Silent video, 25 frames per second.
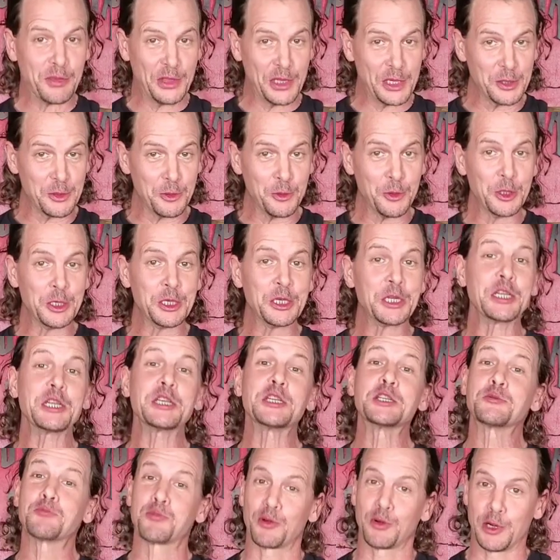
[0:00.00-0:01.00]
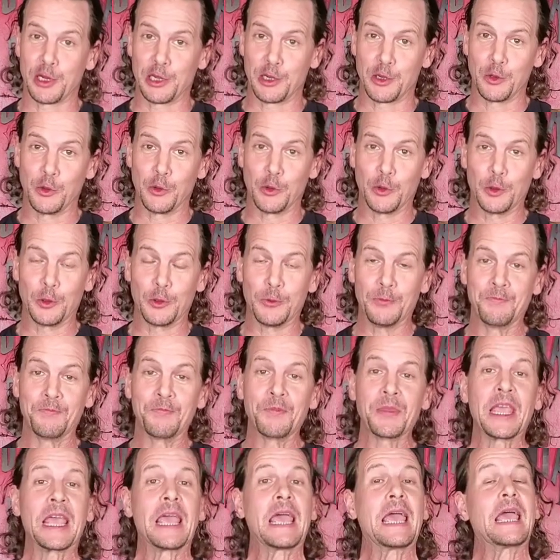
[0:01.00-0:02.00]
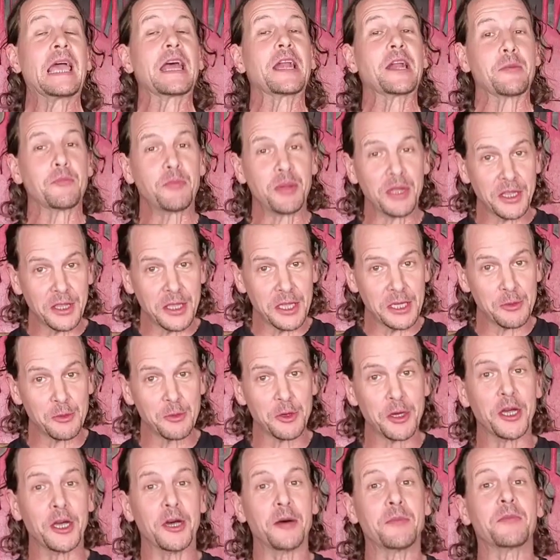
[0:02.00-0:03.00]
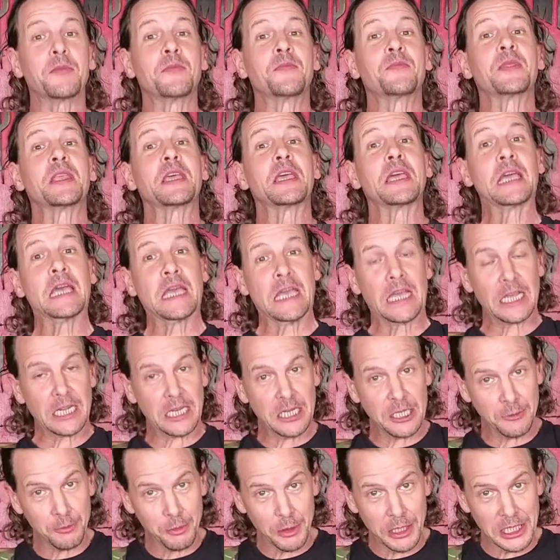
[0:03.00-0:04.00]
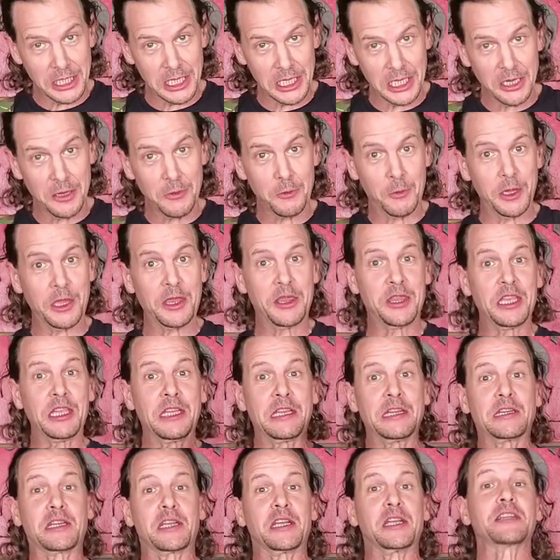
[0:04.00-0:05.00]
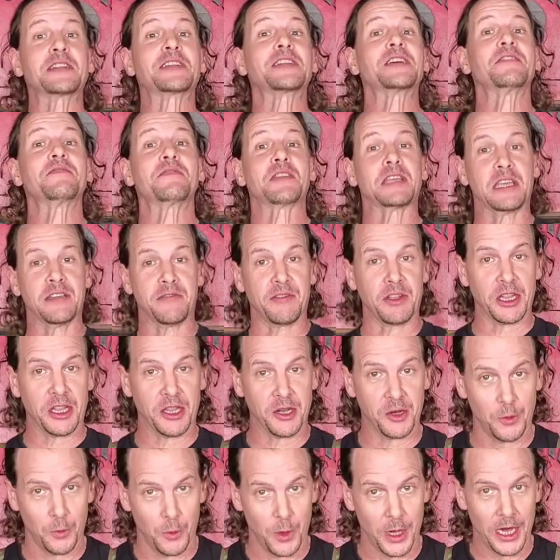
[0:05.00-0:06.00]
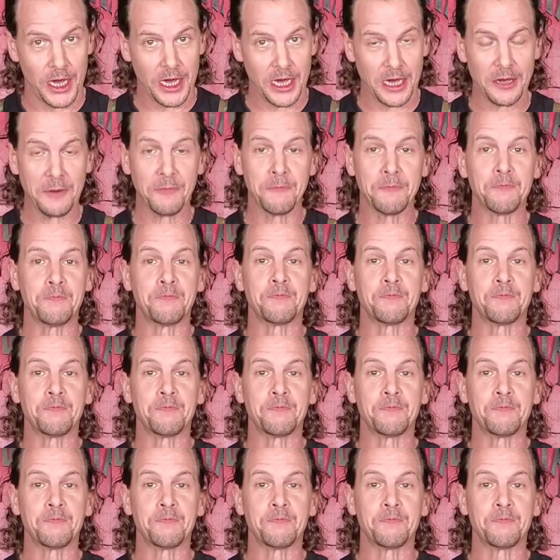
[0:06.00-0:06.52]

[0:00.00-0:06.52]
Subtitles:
This one is pretty cool, and I picked this one up expressly with the intent of giving it away.